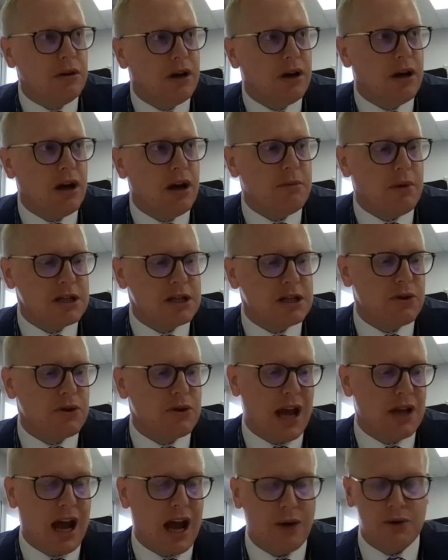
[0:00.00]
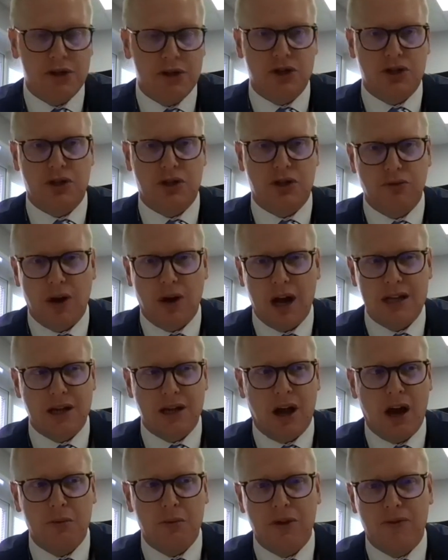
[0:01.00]
I suppose now is just the right
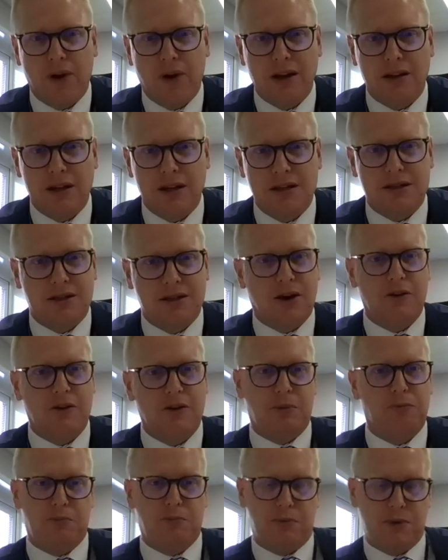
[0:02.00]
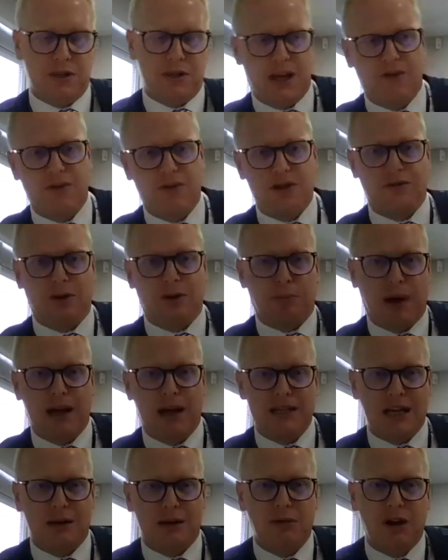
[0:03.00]
time. We've had this kind of series of the
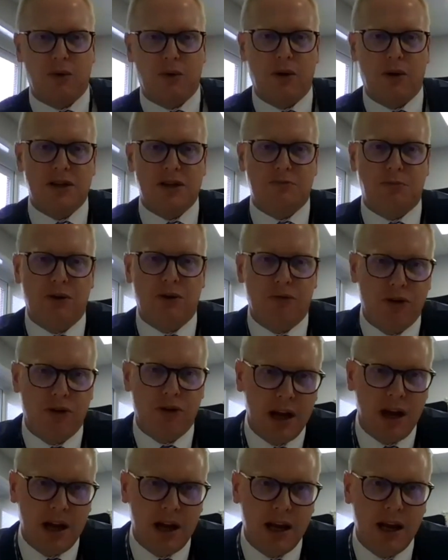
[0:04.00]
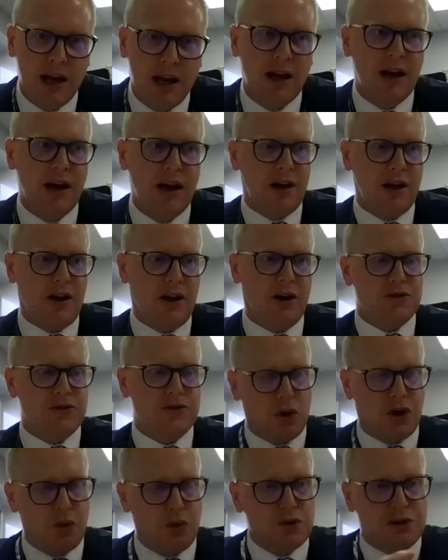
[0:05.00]
pandemic where it's been really kind of
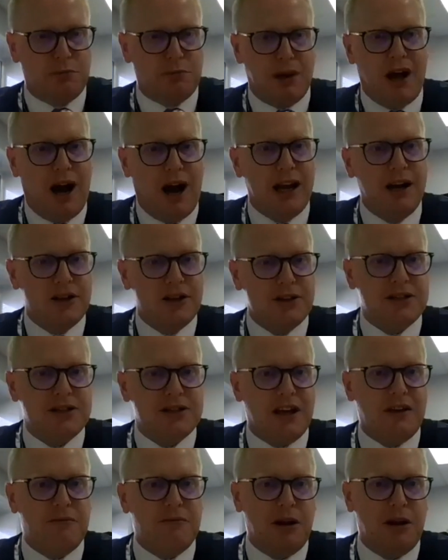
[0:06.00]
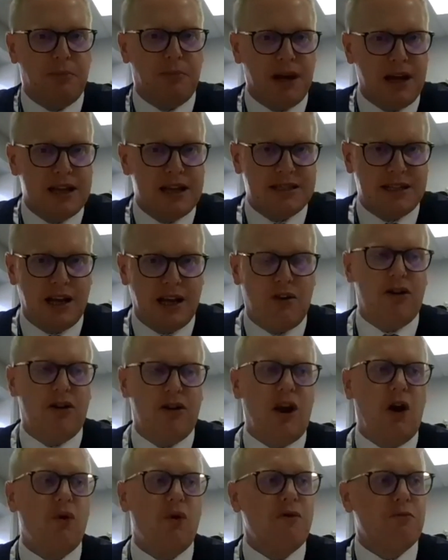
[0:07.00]
schools have been islands. They've been a bit insular. I
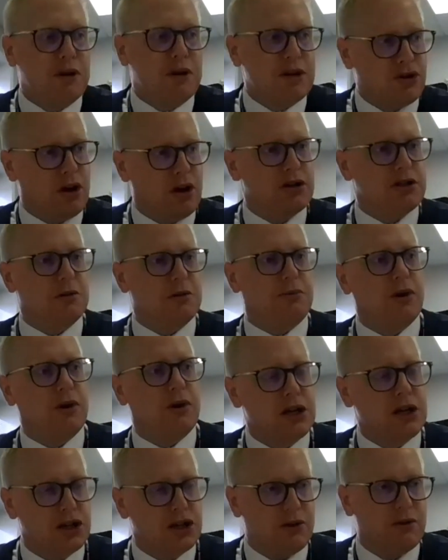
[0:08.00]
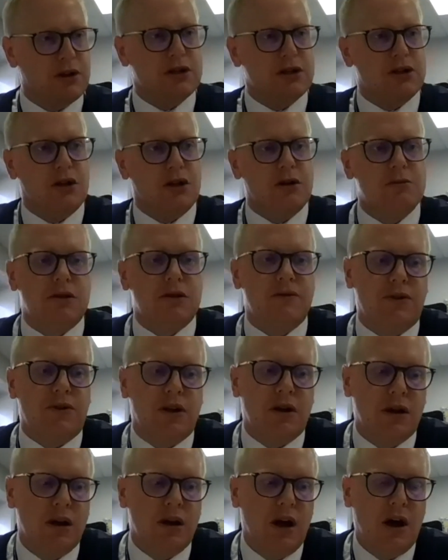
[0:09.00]
know we've been trying to support each other in terms of
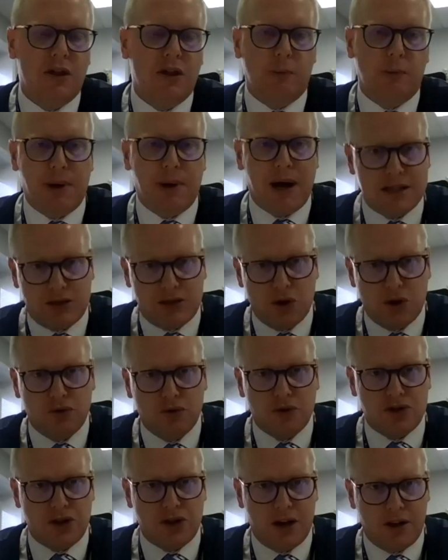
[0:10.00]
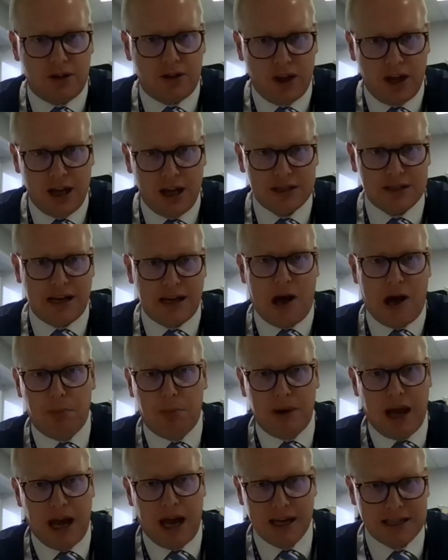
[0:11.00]
the pastoral side of things and
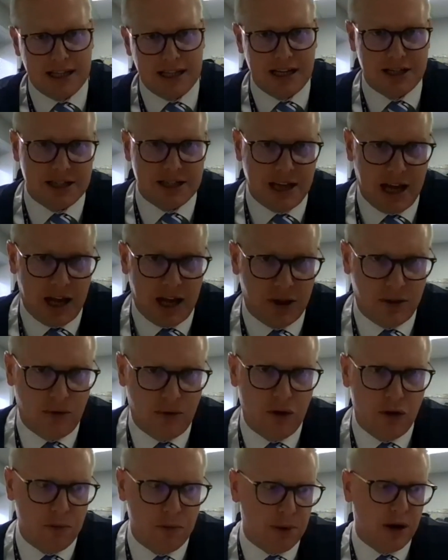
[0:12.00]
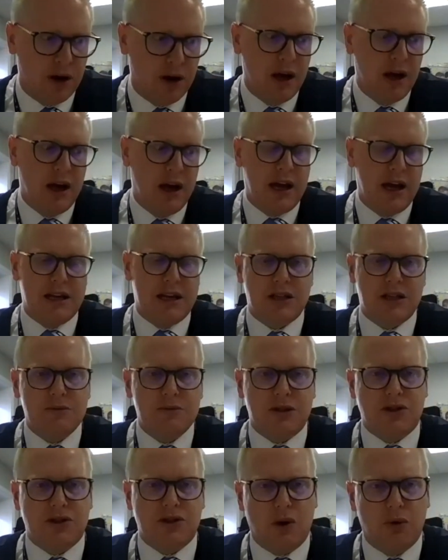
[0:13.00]
helping head teachers get through. But in
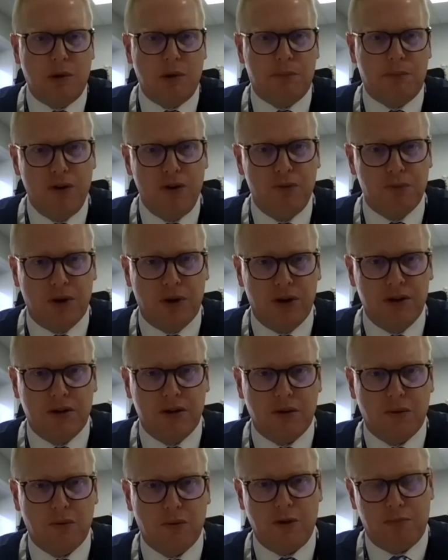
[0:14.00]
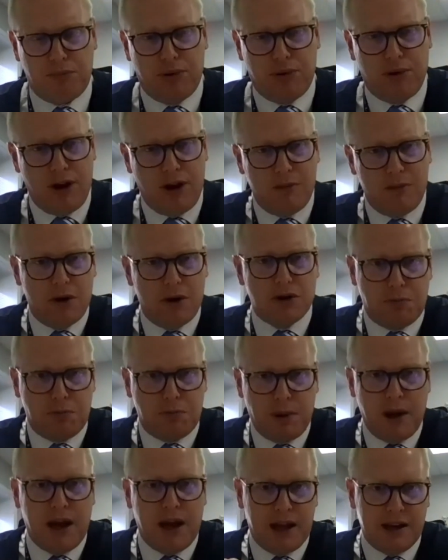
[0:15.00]
terms of school improvement, we've pretty much
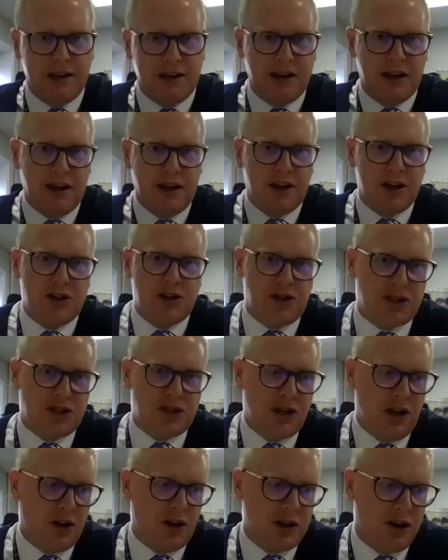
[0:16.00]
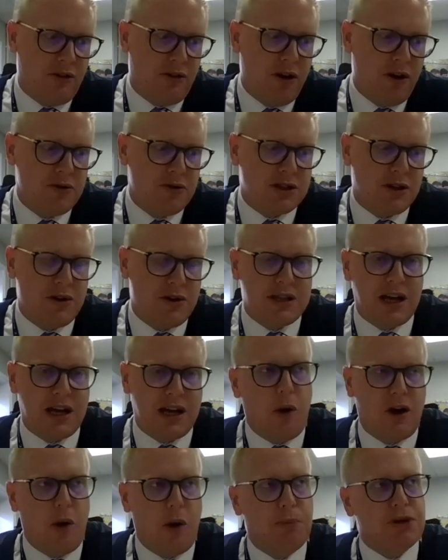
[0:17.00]
been just locked in on our own. So it's
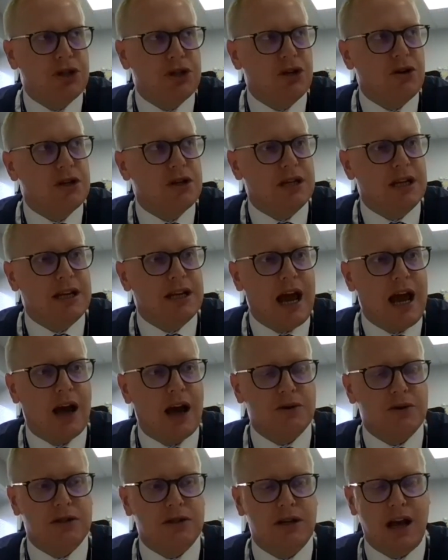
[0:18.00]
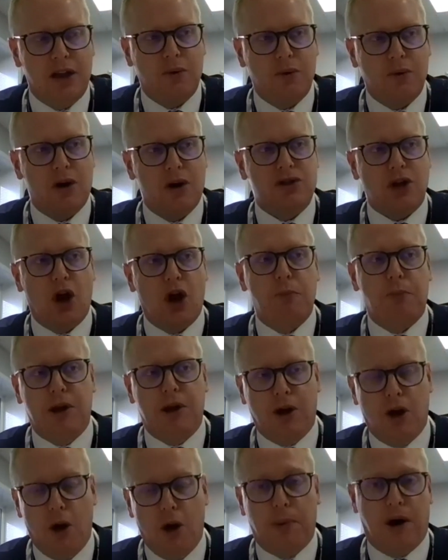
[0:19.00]
that opportunity now the world's
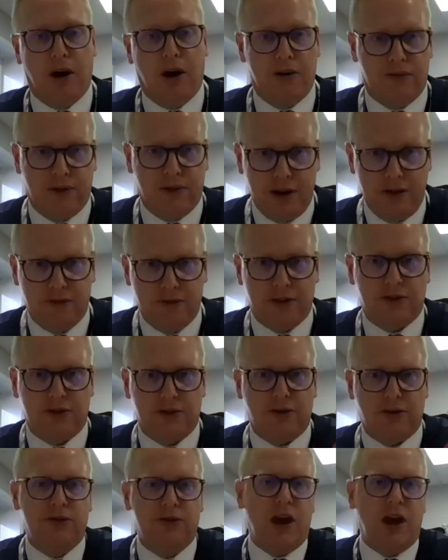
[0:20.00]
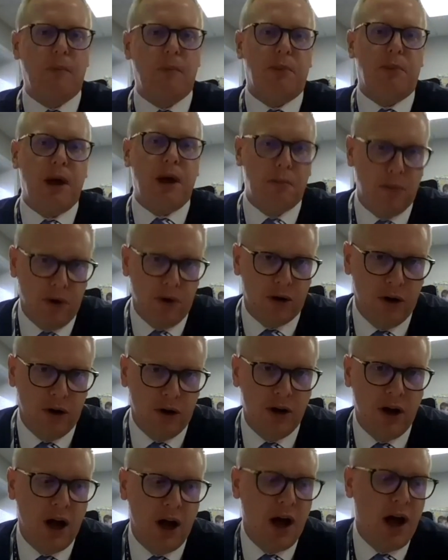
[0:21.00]
opening up, hopefully, fingers crossed, a bit more.